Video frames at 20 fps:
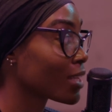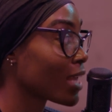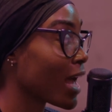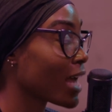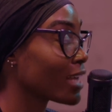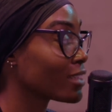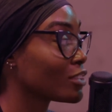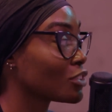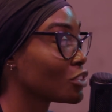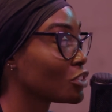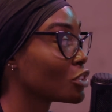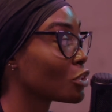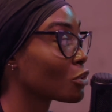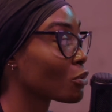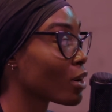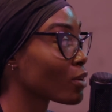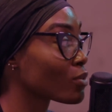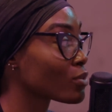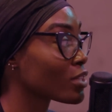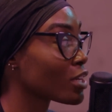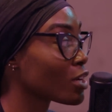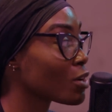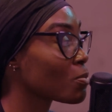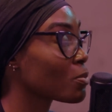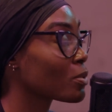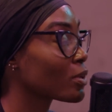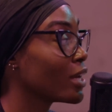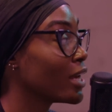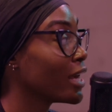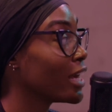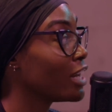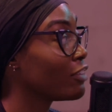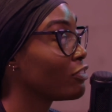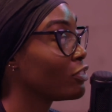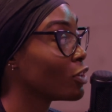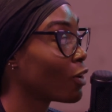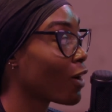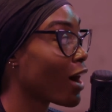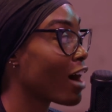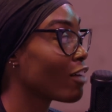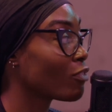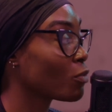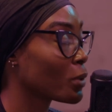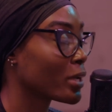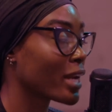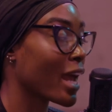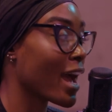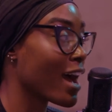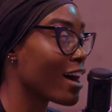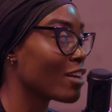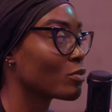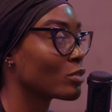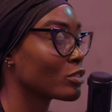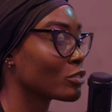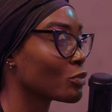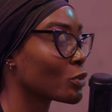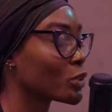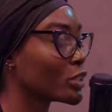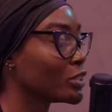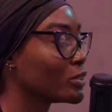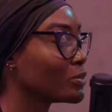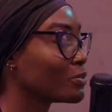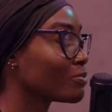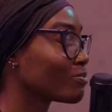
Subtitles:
as this show rounds up. And if you don't have one, I have one for you.